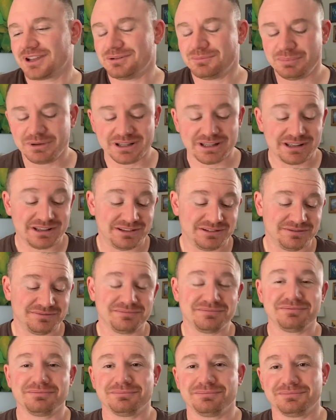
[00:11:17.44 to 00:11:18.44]
but
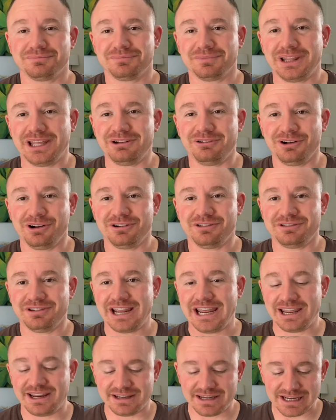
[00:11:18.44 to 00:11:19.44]
they were
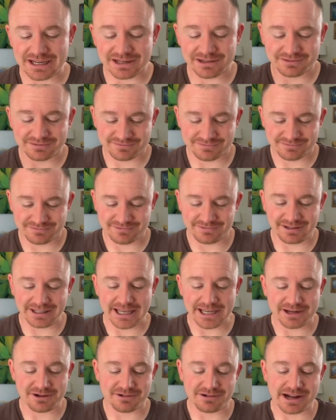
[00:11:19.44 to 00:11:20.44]
handy
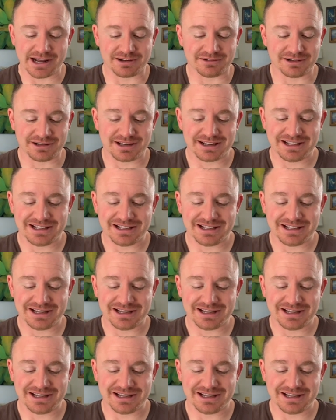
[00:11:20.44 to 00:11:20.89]
laying around.